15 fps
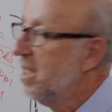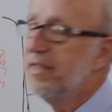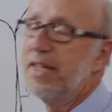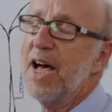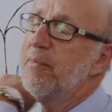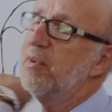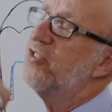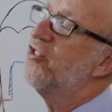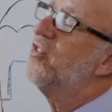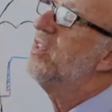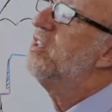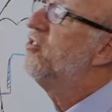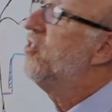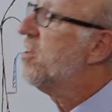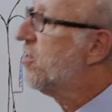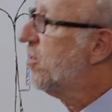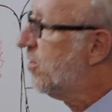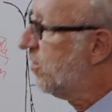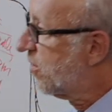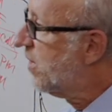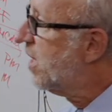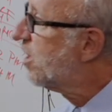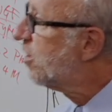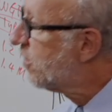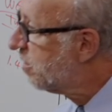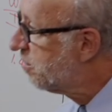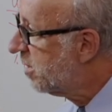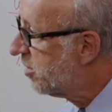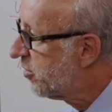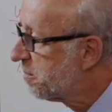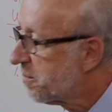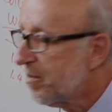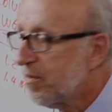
Damage to the adjacent tooth. Thank you very much.